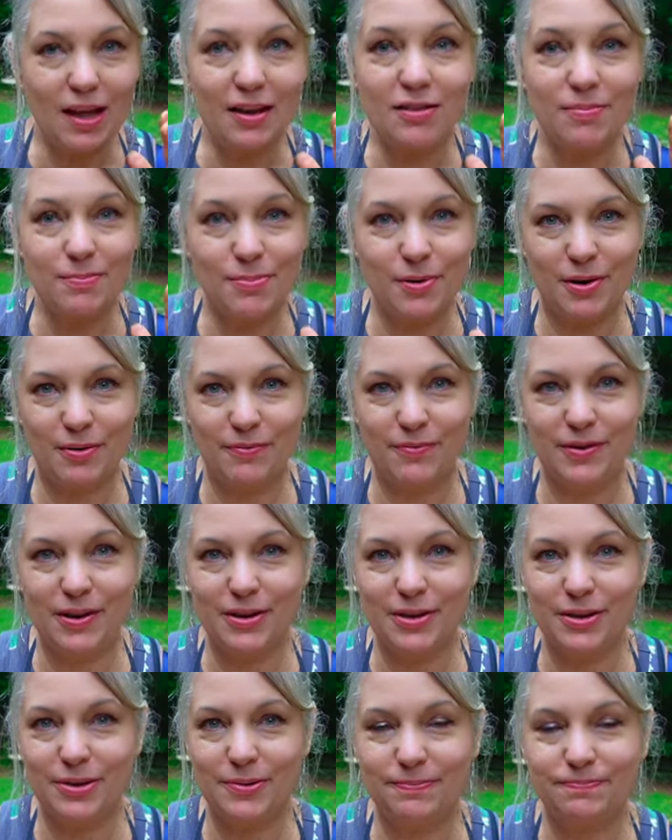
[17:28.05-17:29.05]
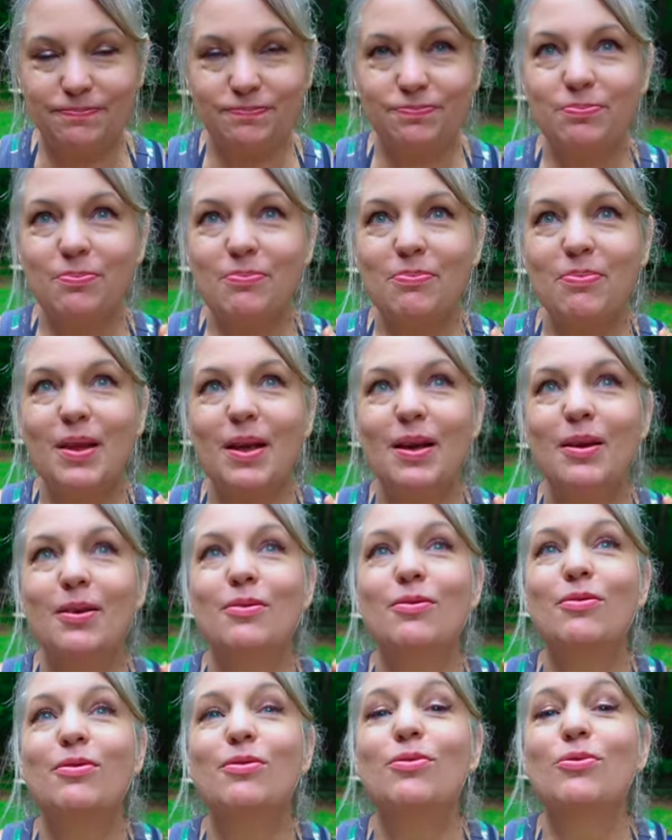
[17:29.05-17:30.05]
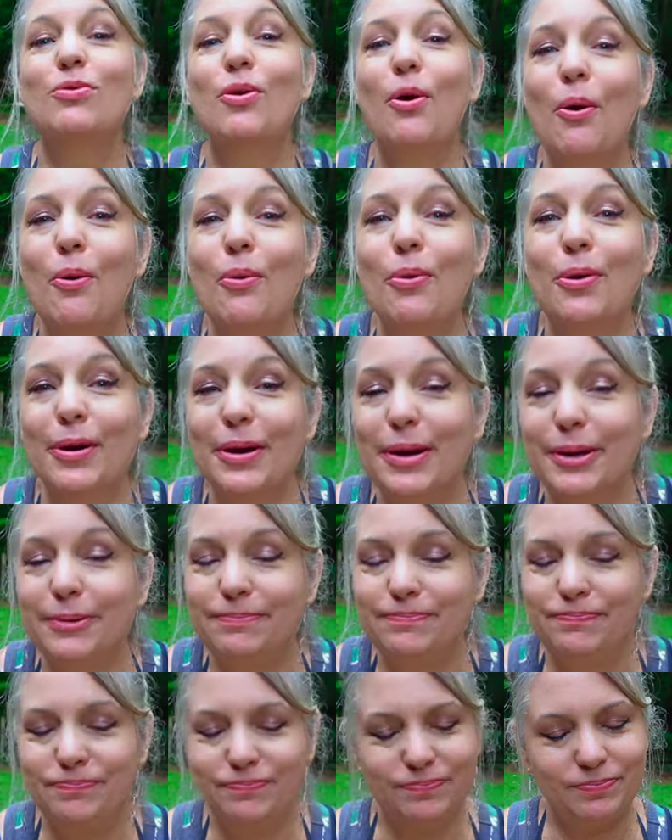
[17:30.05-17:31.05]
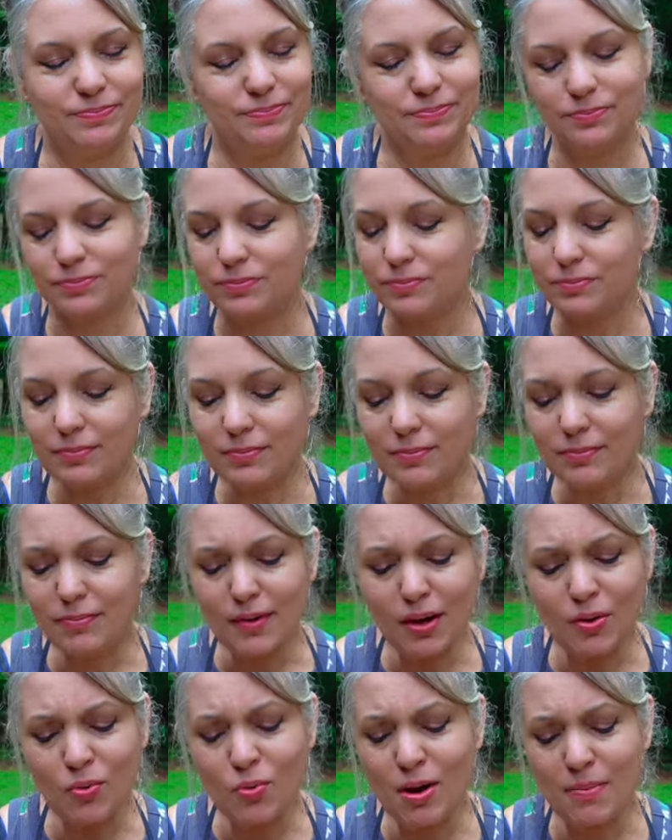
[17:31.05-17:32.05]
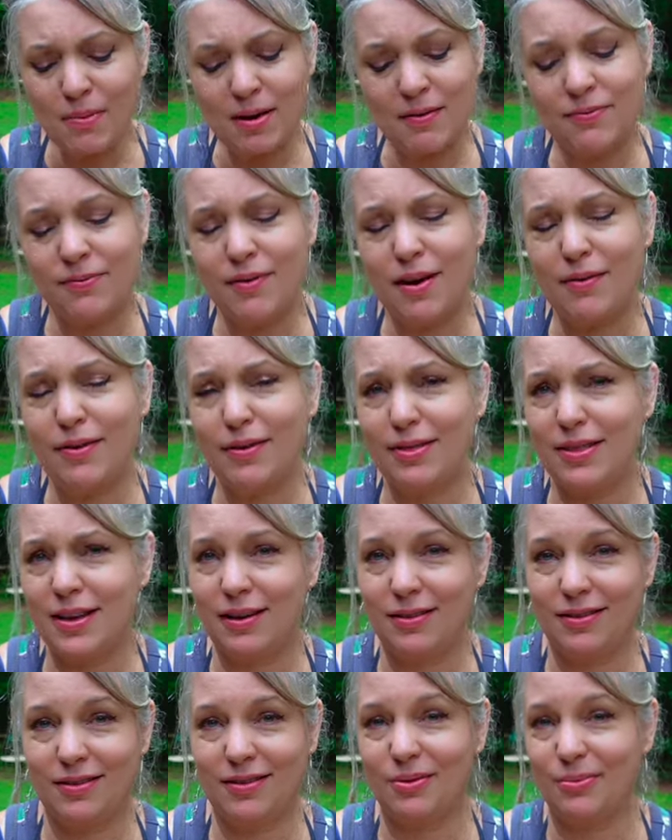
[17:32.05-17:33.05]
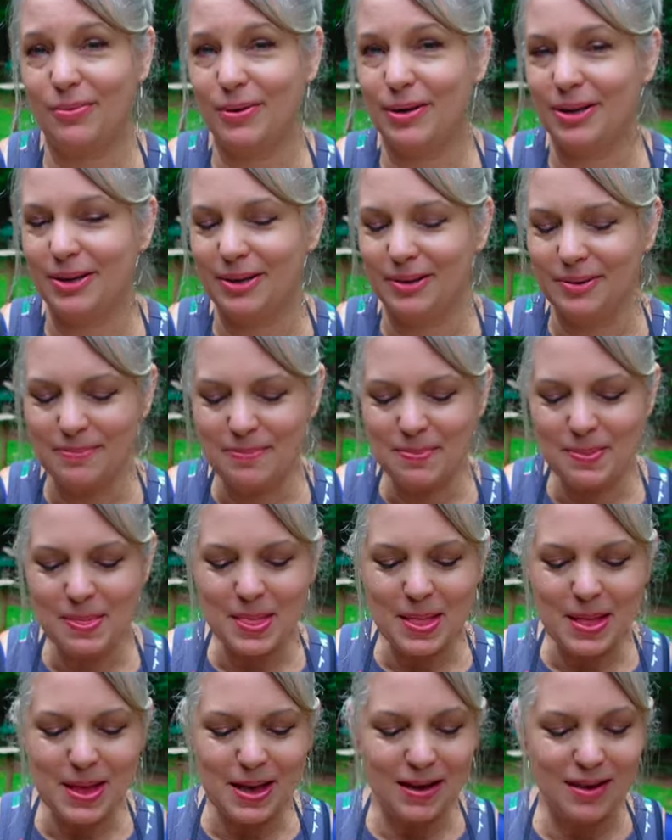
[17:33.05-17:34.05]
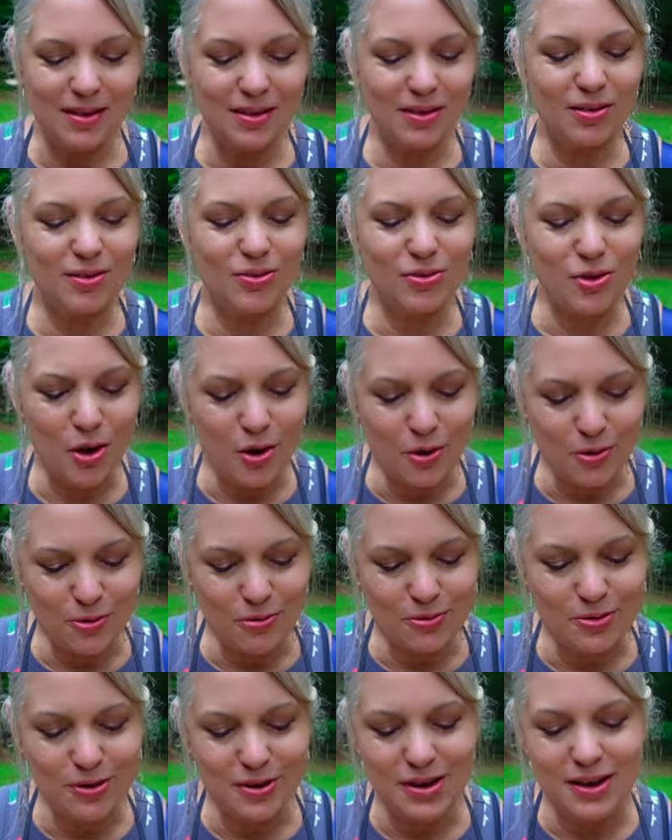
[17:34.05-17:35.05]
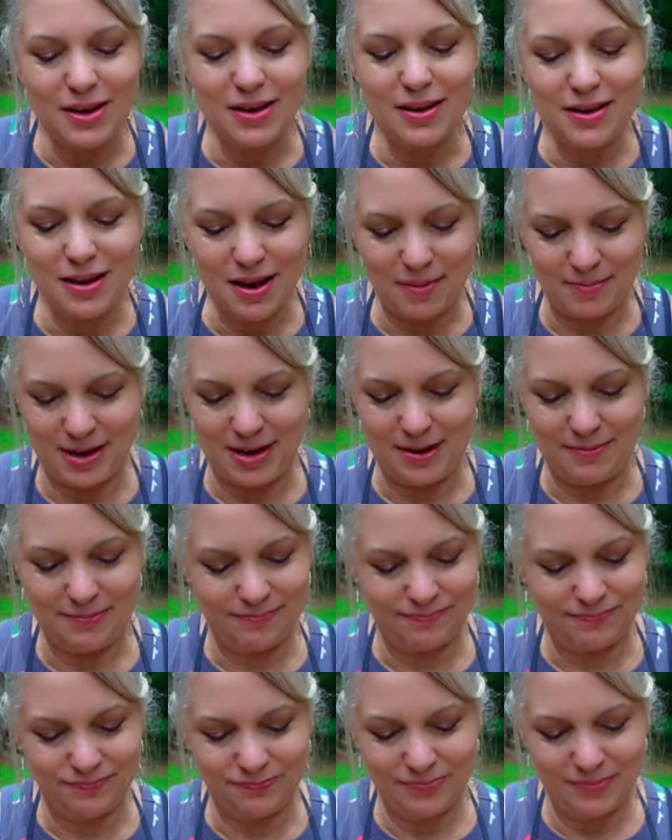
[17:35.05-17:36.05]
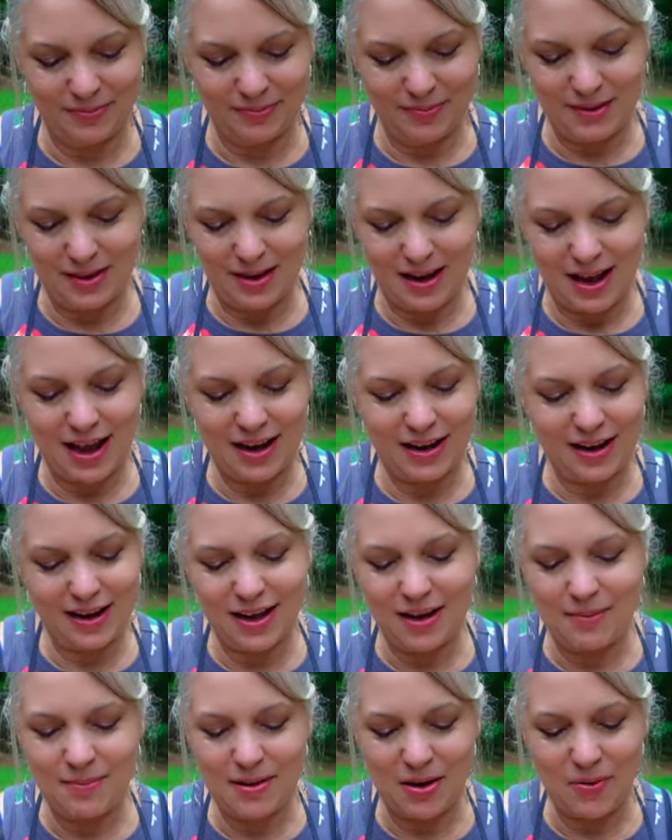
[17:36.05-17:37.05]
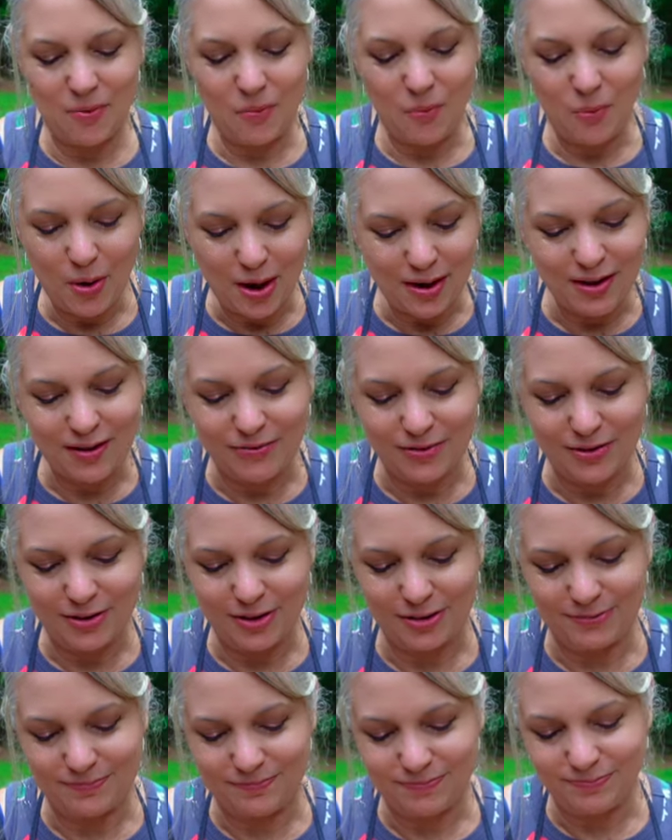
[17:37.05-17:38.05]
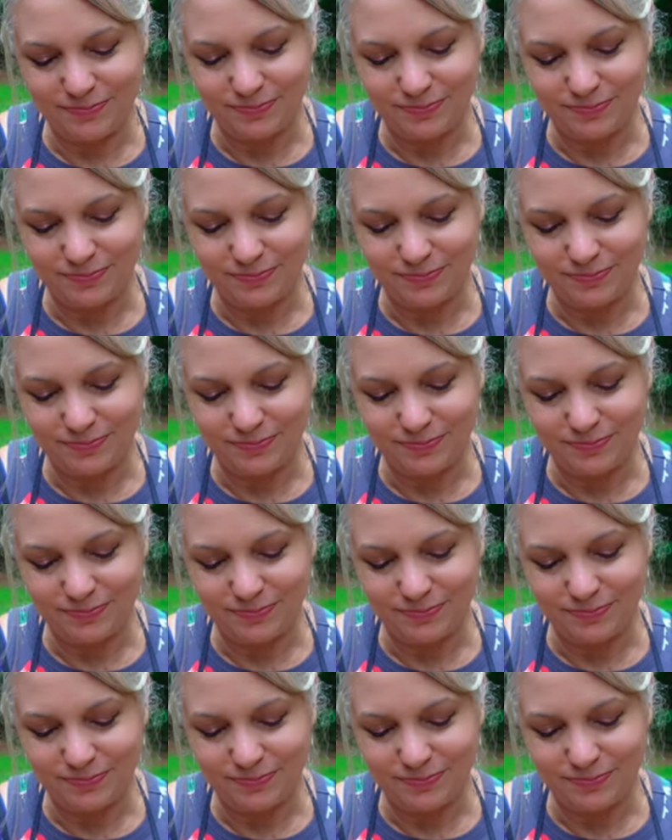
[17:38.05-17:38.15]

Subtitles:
It's perfect. It is so good. One of my favorite things in the world. So yummy. And it came out wonderful.